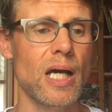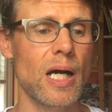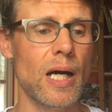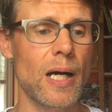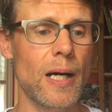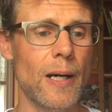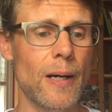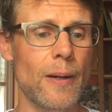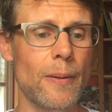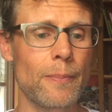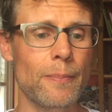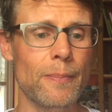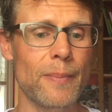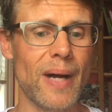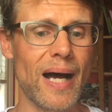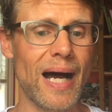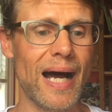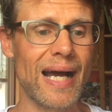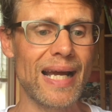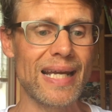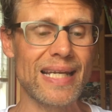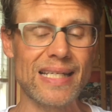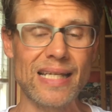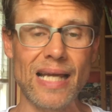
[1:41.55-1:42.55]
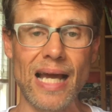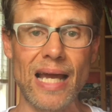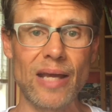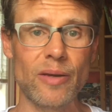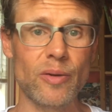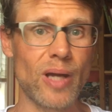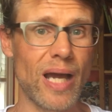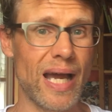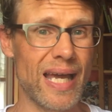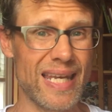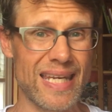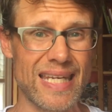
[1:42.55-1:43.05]

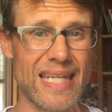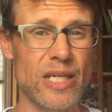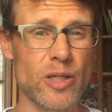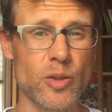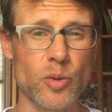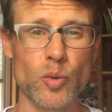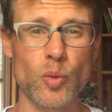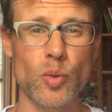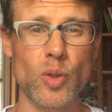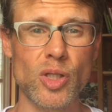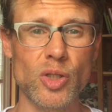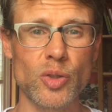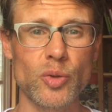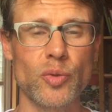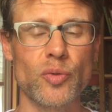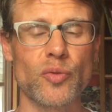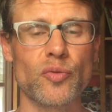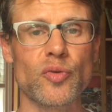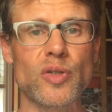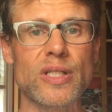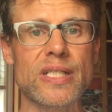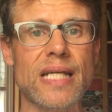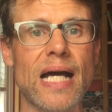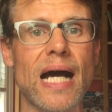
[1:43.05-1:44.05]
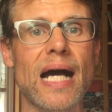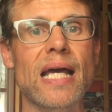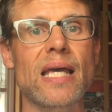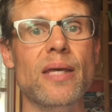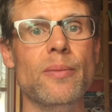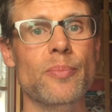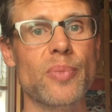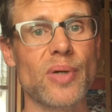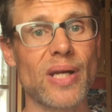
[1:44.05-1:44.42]
I adhere to a gluten-free diet,